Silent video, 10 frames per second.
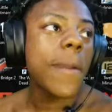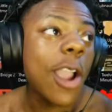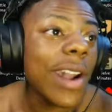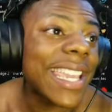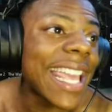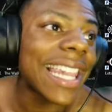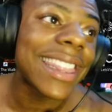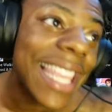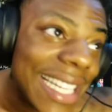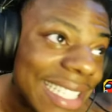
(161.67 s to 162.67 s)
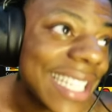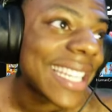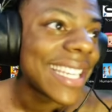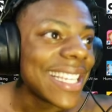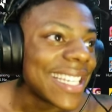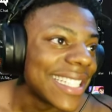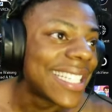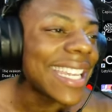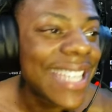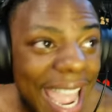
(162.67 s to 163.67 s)
We gonna get lit pence
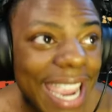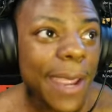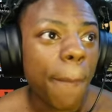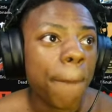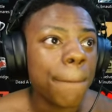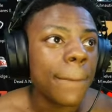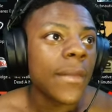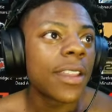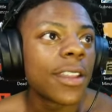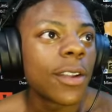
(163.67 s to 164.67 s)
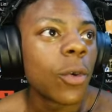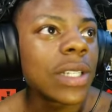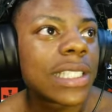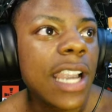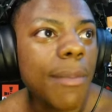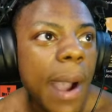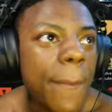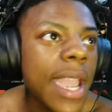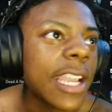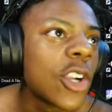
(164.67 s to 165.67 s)
today. Chat. What's good, my
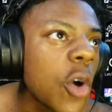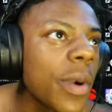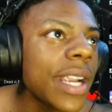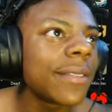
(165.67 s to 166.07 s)
man, Goobry?